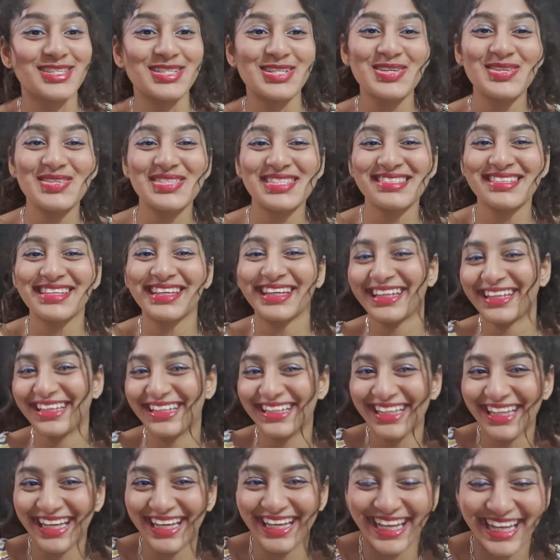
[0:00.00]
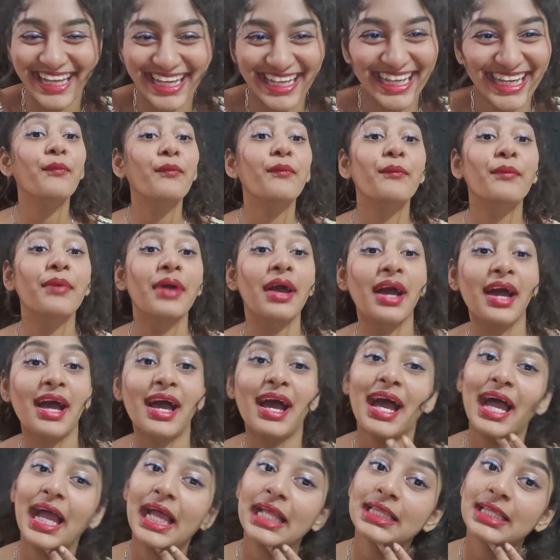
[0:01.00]
Juicy.
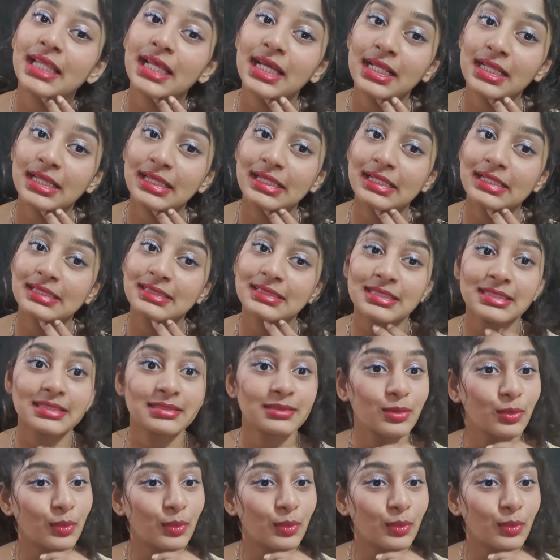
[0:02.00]
I think this is